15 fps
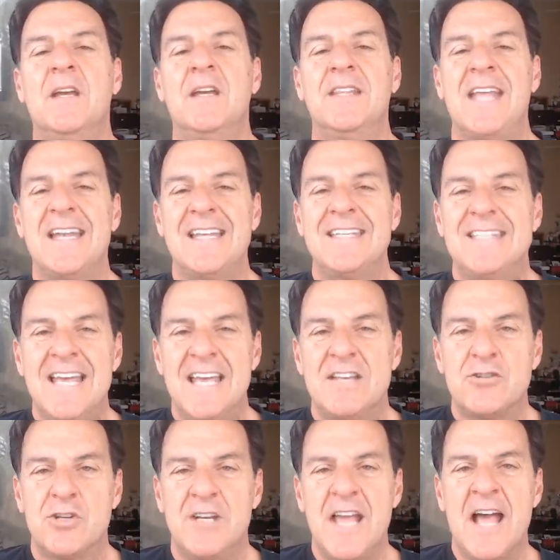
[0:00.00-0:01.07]
That
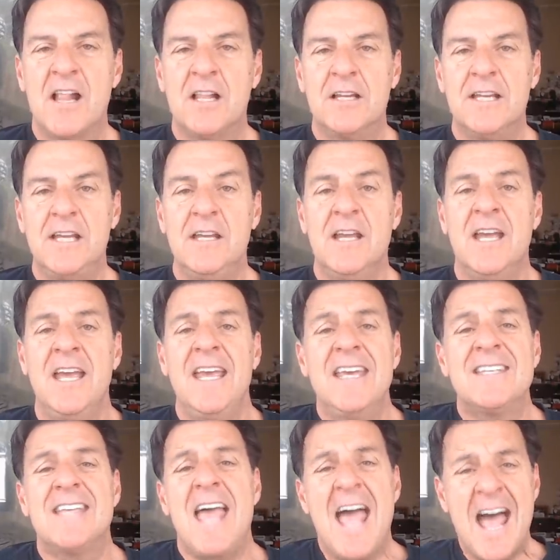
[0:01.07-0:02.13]
intentionality
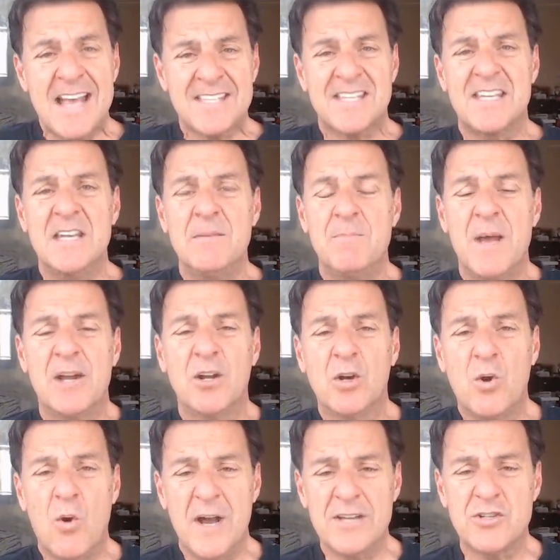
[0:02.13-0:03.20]
is asking better
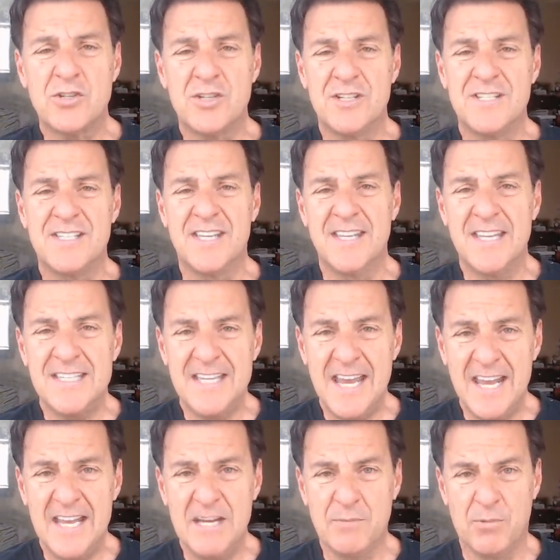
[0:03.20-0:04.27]
questions in the
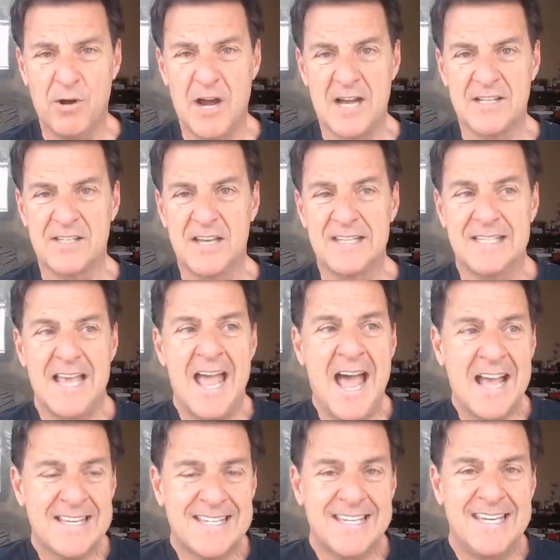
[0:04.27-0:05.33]
dating process,
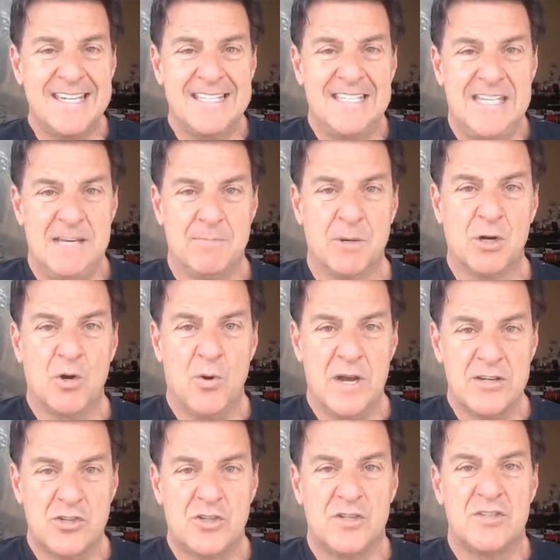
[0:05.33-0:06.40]
asking deeper
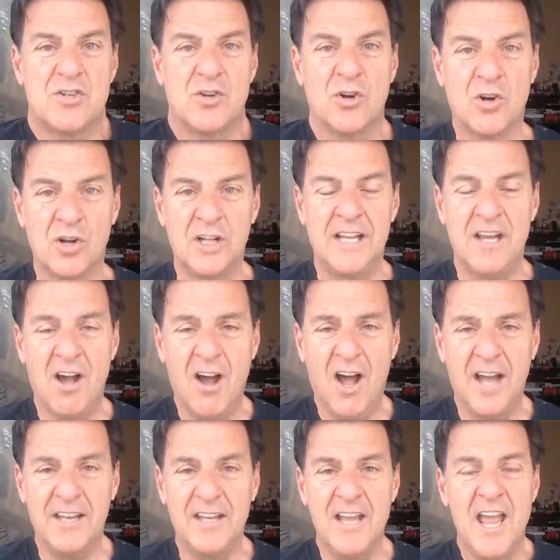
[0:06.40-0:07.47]
questions early
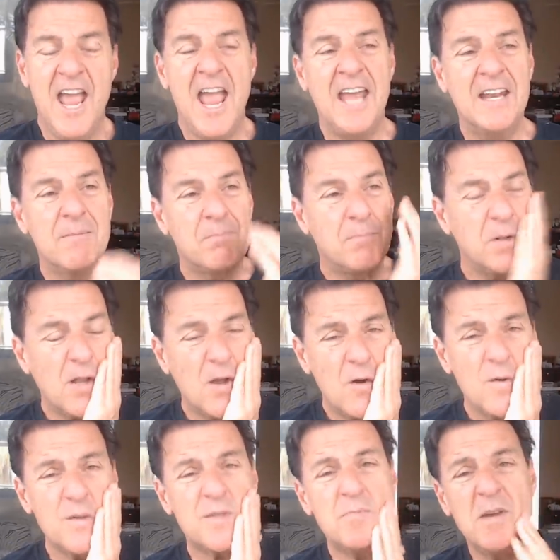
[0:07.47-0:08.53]
on. And it
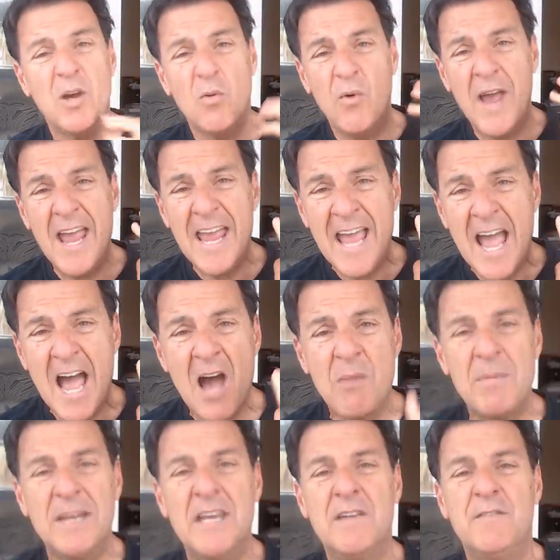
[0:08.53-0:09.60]
blows me away how
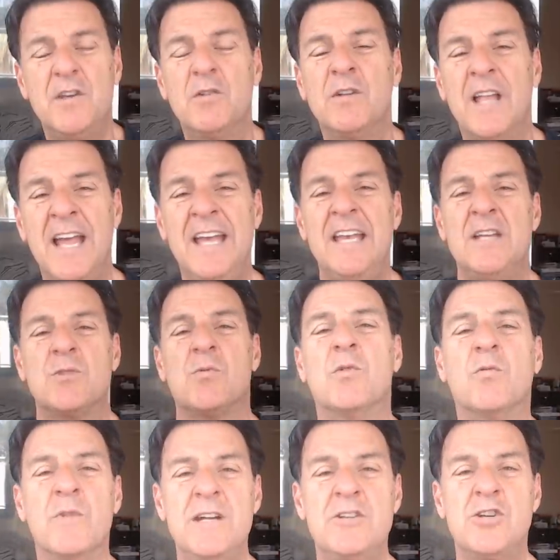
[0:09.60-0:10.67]
many of you ladies will
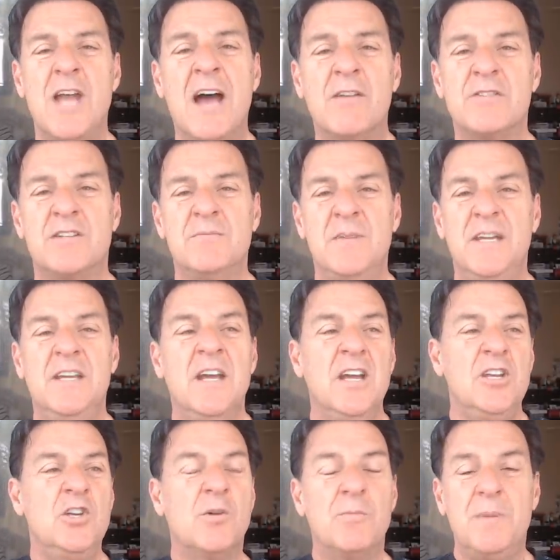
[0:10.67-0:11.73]
reach out to me.
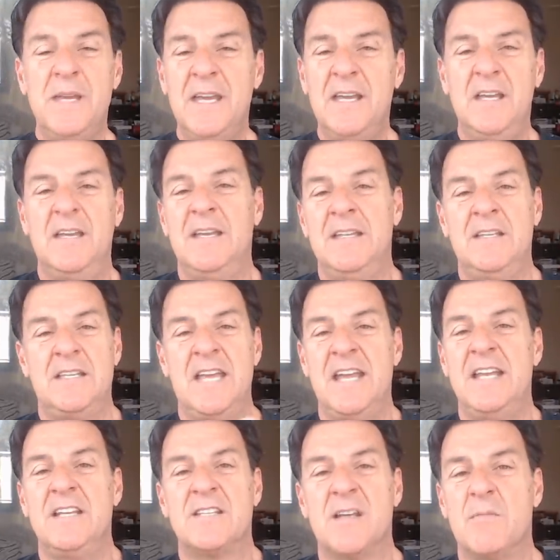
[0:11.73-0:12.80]
You'll be
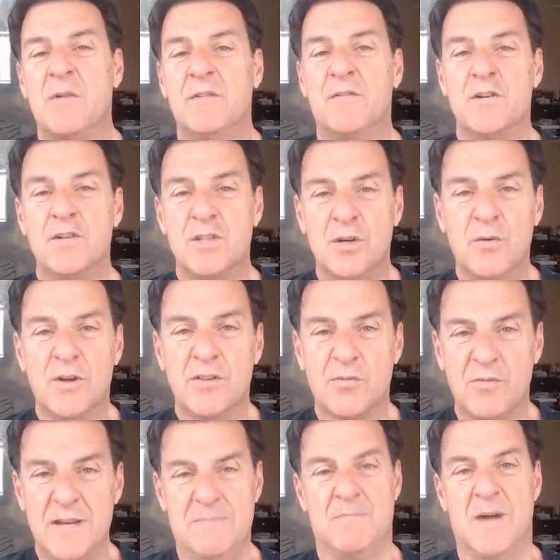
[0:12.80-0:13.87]
dating someone for two or
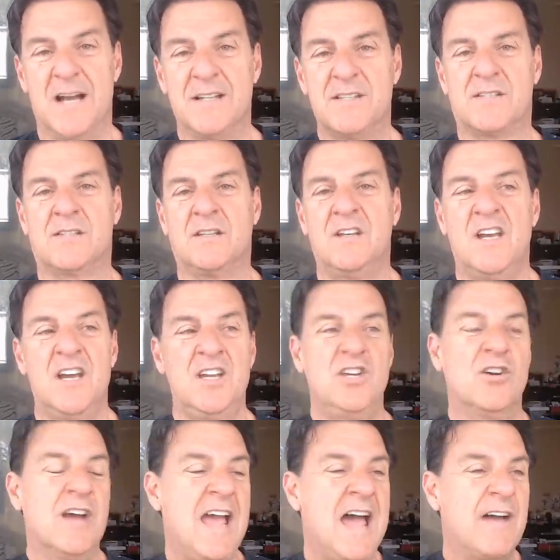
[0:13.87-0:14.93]
three months.
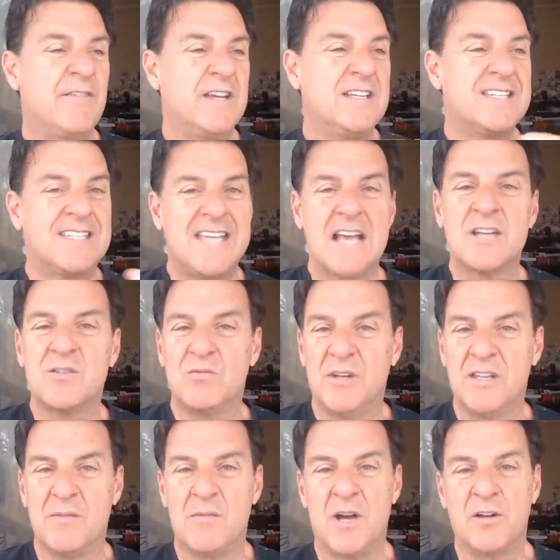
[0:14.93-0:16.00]
You're having sex with
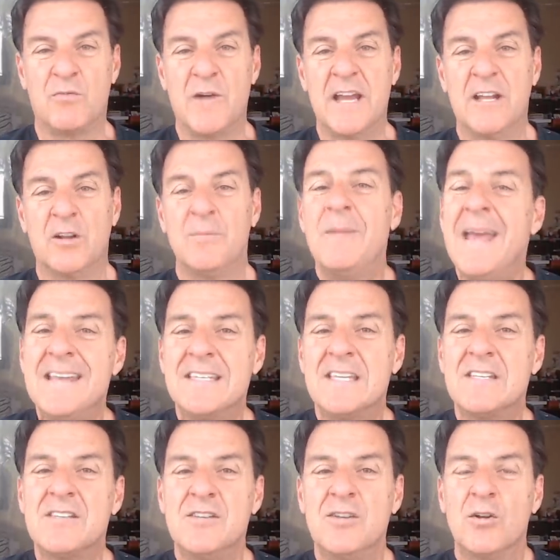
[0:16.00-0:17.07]
them on a regular
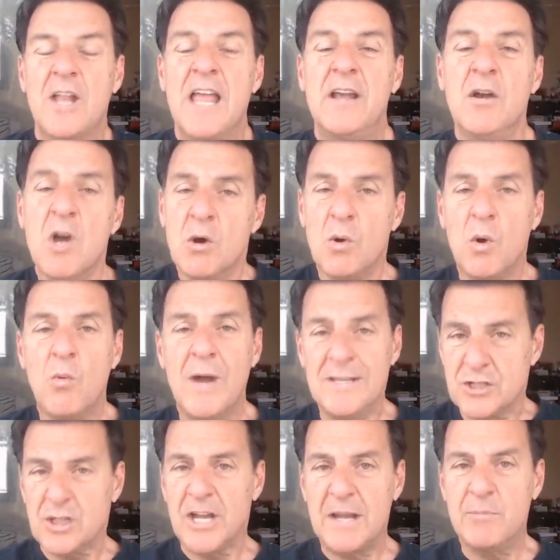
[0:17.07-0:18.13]
basis. And you're like, well, when
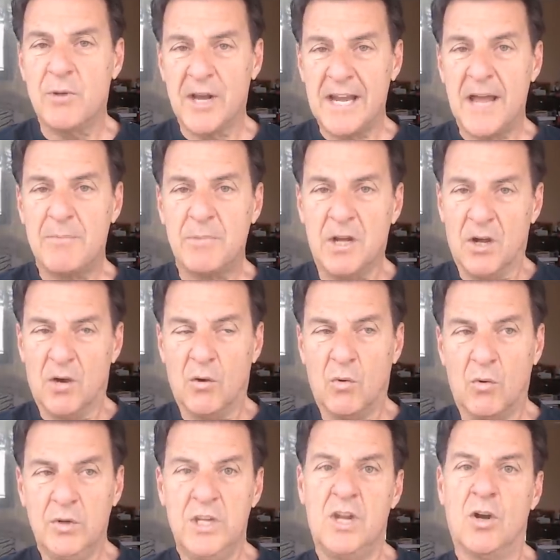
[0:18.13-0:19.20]
should I bring up,
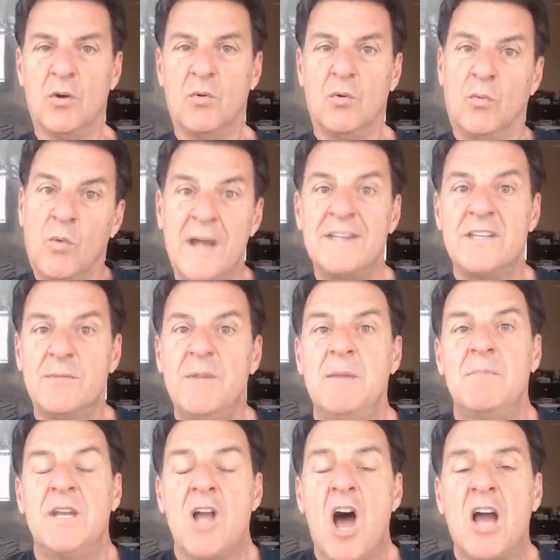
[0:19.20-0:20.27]
you know, when to be
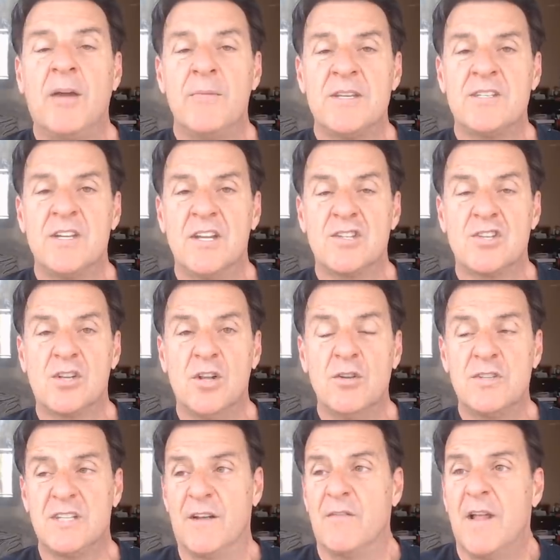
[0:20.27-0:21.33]
monogamous and
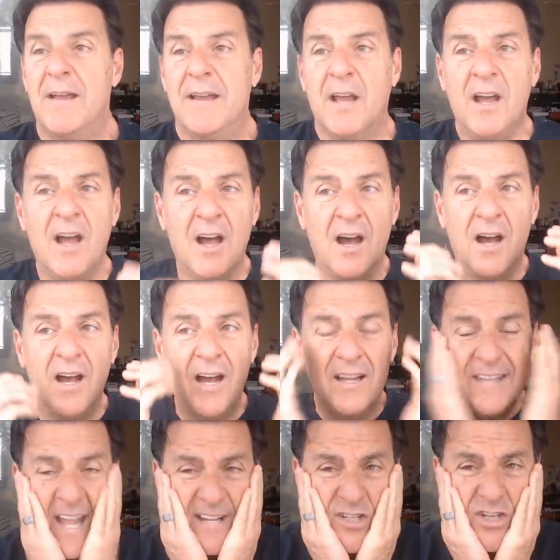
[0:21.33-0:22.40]
exclusive? I'm like,
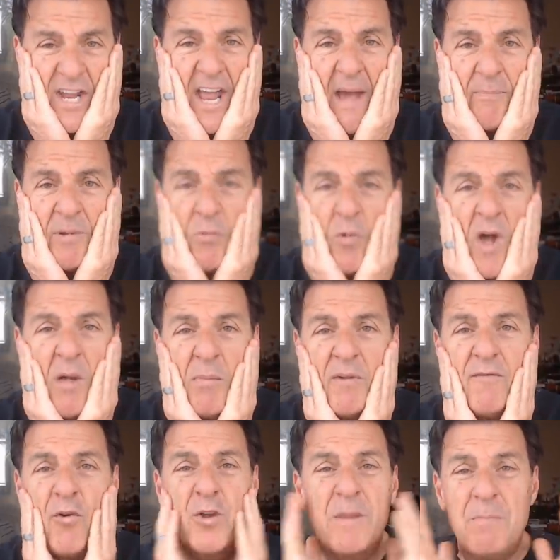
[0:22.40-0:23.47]
that should happen well
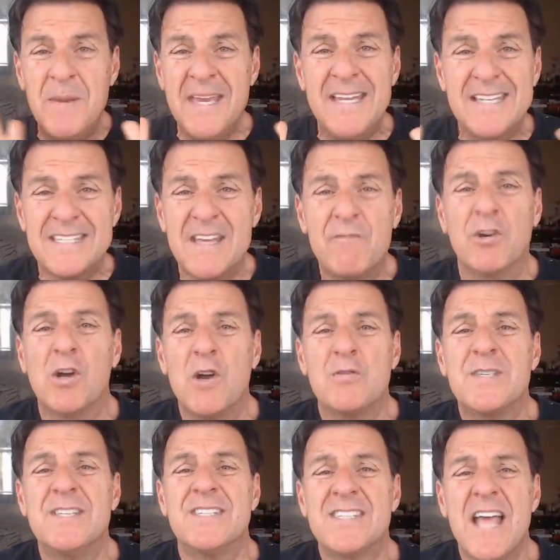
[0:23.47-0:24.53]
before the penis ever goes
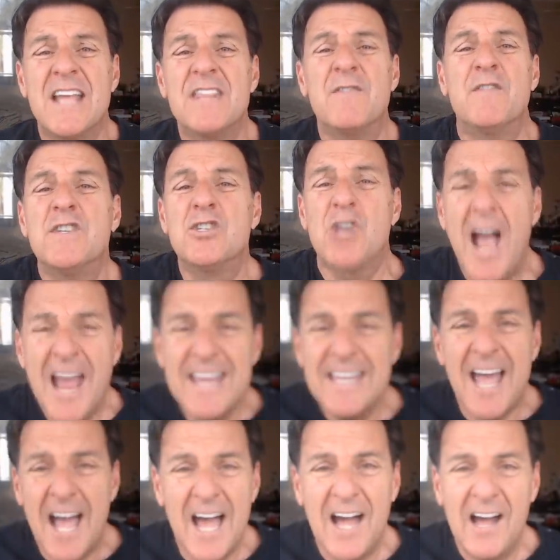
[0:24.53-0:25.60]
inside the
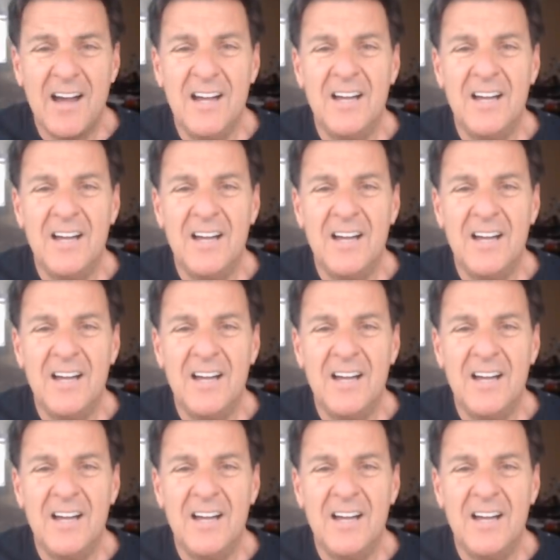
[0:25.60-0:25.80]
vagina.